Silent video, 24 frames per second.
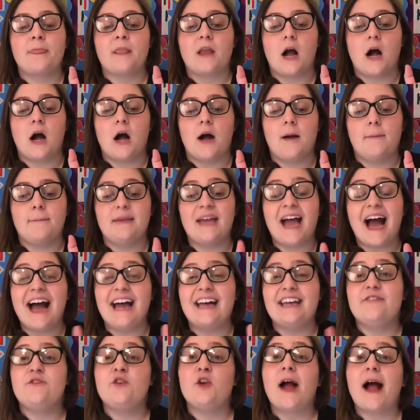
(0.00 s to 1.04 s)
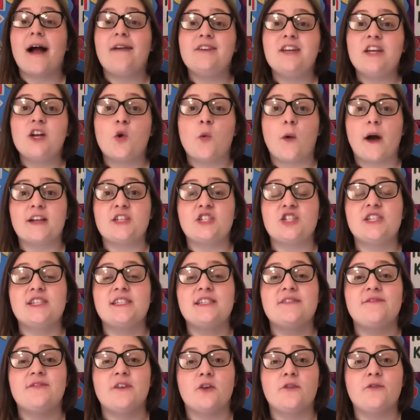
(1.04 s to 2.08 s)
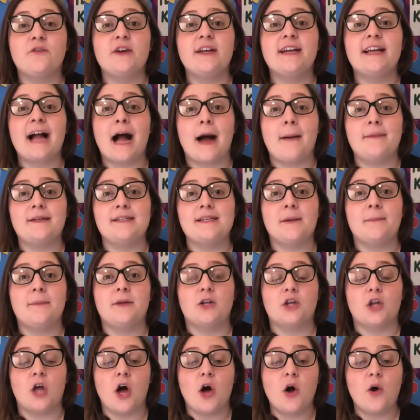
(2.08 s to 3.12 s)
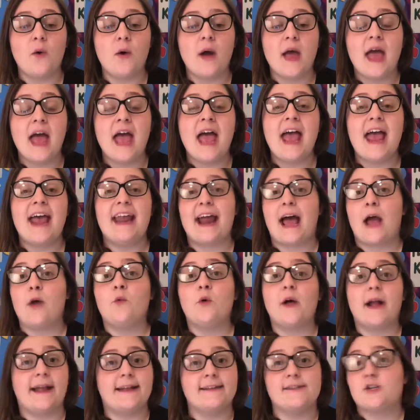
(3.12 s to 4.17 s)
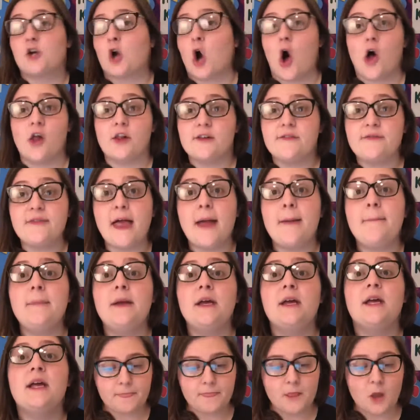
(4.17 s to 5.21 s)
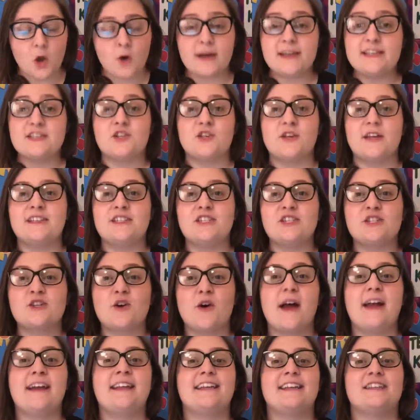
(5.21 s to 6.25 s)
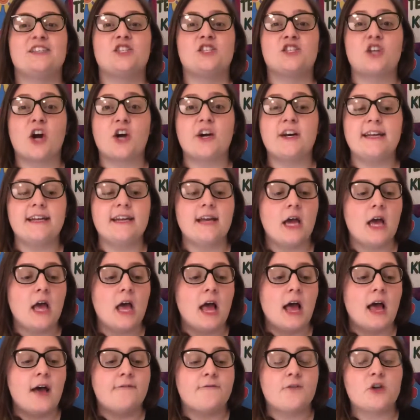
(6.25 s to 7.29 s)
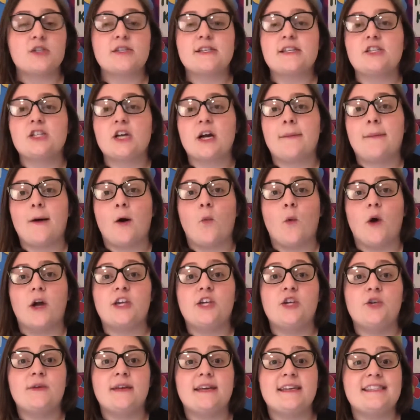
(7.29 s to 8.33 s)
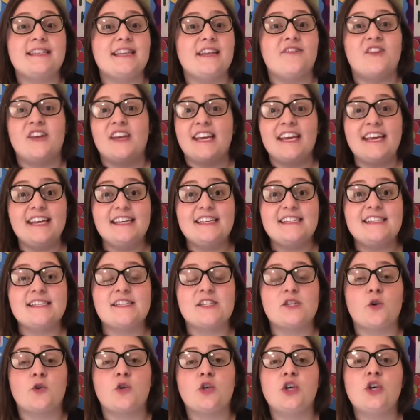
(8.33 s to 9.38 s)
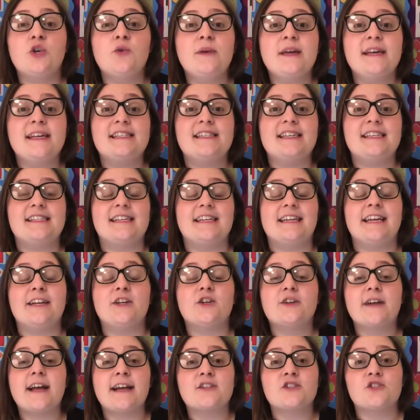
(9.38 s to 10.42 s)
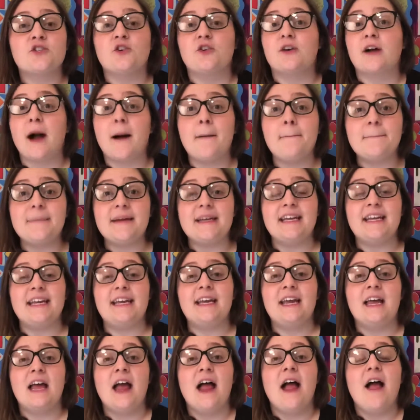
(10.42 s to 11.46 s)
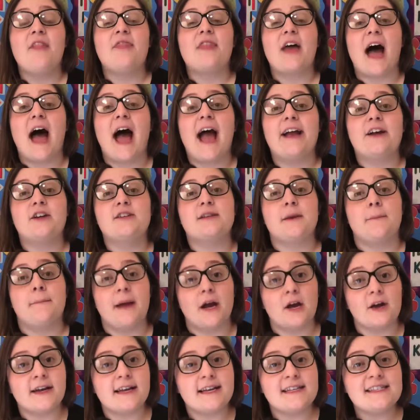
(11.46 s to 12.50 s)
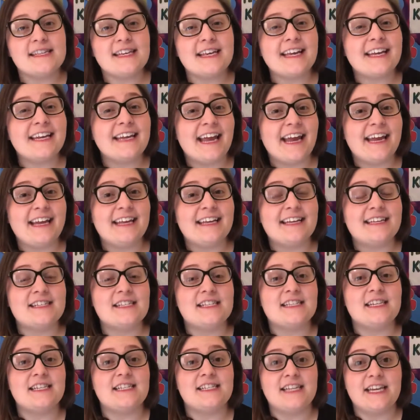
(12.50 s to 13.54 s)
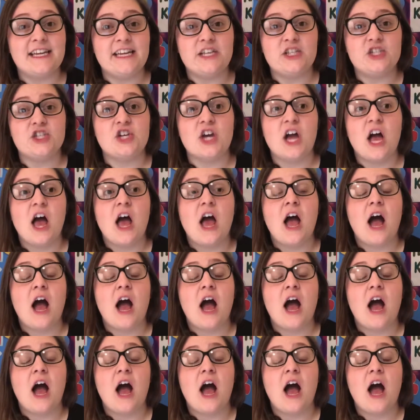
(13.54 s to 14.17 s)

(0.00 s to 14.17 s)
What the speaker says: Yeah, and if you have any questions, feel free to comment down below and I will answer all of them. Okay, so let's just go ahead and get started. First, let's talk about what Qkids even is. So Qkids is an international company that hires Americans and Canadians to teach